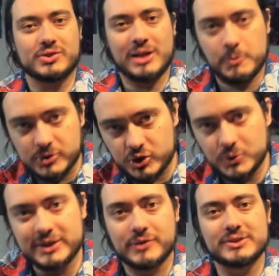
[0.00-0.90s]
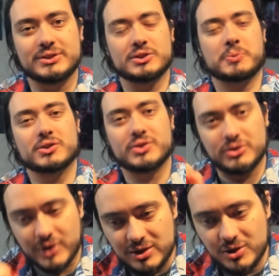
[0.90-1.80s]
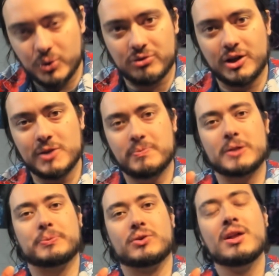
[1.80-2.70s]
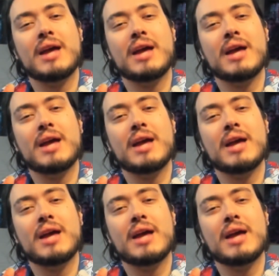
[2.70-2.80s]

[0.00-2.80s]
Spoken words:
How persuasive is this person? Do they know the right people?